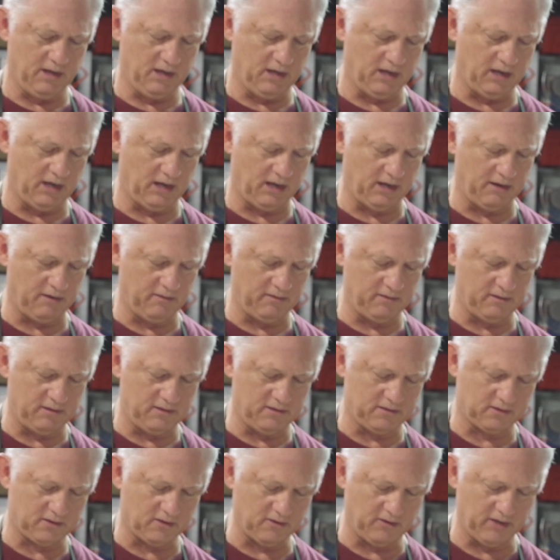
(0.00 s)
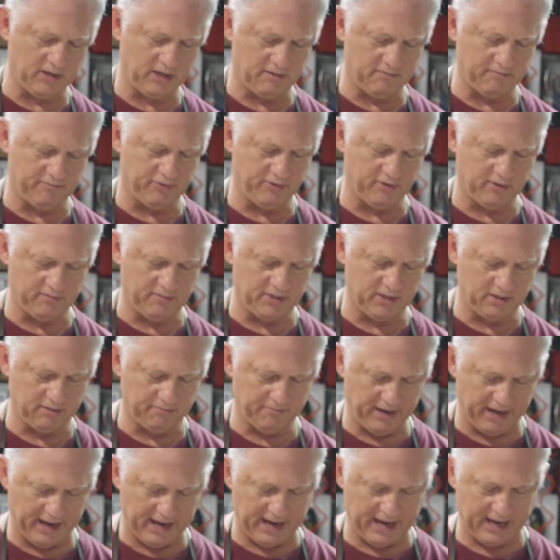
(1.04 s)
And I would just go ahead and put them in the
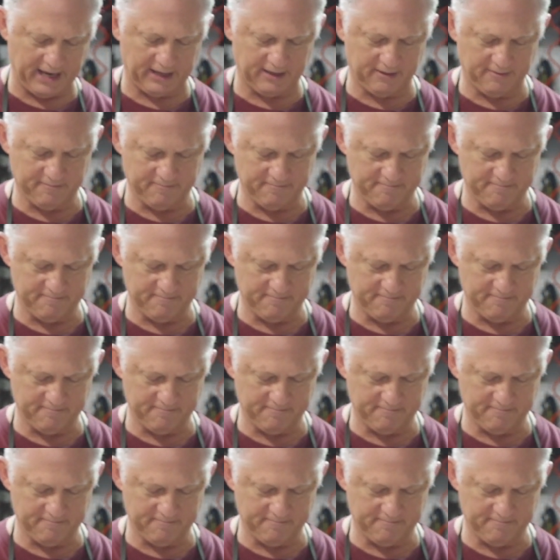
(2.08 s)
bag.